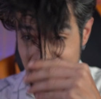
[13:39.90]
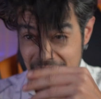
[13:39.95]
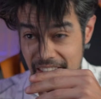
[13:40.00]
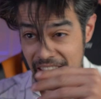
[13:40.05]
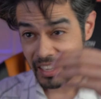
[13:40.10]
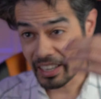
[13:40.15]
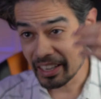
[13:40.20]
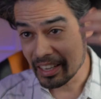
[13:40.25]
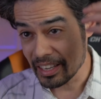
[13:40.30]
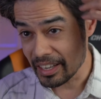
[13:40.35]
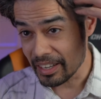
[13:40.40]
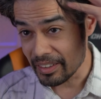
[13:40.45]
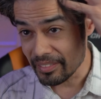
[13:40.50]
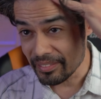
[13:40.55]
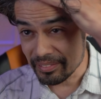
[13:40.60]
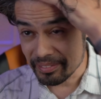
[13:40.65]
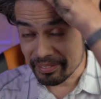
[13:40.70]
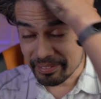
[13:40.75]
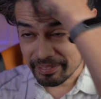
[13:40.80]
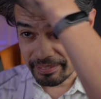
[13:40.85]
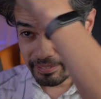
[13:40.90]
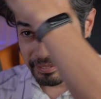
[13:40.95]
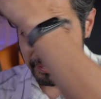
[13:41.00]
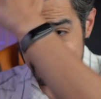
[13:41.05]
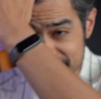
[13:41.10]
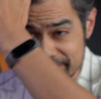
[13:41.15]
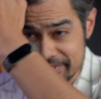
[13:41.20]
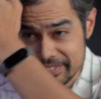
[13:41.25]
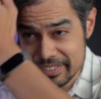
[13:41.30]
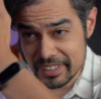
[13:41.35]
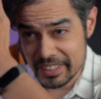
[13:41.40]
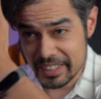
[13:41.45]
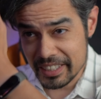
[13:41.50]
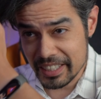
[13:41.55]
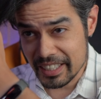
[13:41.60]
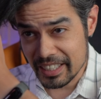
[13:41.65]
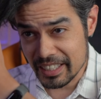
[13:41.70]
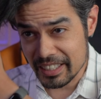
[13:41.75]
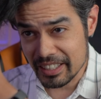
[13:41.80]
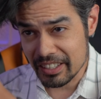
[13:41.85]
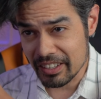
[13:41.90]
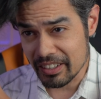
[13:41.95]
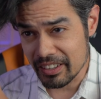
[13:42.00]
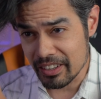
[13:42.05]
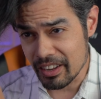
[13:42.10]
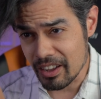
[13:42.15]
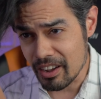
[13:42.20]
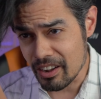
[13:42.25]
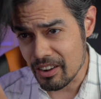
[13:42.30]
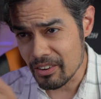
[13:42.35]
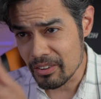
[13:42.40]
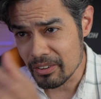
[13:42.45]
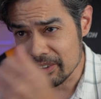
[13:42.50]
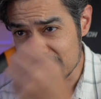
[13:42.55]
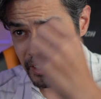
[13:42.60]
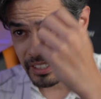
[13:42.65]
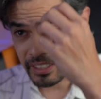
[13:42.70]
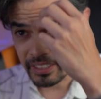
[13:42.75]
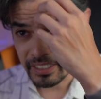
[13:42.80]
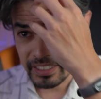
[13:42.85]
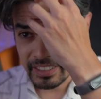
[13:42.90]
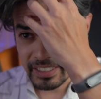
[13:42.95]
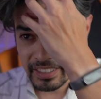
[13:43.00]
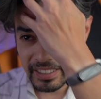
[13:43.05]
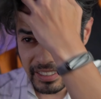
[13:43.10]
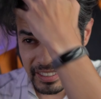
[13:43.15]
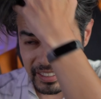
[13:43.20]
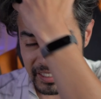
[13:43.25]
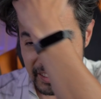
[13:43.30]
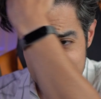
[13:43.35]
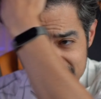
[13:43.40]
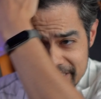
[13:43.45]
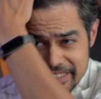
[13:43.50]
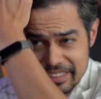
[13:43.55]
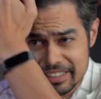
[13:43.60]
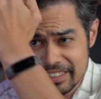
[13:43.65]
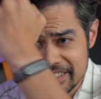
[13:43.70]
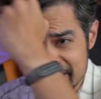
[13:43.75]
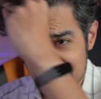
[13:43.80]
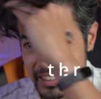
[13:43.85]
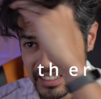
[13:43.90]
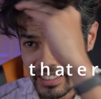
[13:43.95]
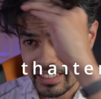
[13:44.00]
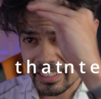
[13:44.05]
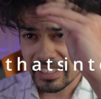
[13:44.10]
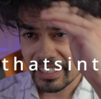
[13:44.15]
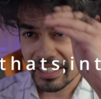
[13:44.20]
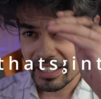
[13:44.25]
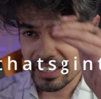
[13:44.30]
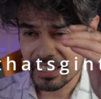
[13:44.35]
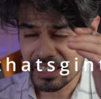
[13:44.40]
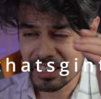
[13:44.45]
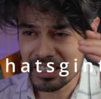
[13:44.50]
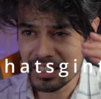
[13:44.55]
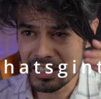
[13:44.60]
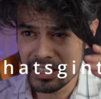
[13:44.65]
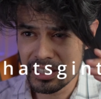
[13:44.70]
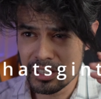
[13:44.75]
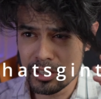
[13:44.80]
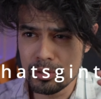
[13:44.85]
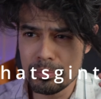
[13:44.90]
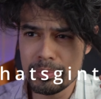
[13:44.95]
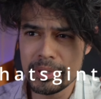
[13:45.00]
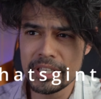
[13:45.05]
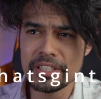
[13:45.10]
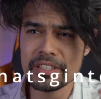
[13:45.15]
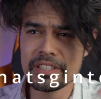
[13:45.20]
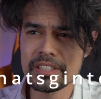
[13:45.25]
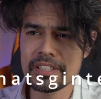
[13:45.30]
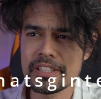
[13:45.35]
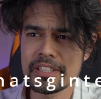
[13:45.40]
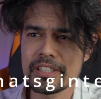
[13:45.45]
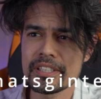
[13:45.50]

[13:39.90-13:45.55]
Yeah, it's getting a little long. Getting a little bit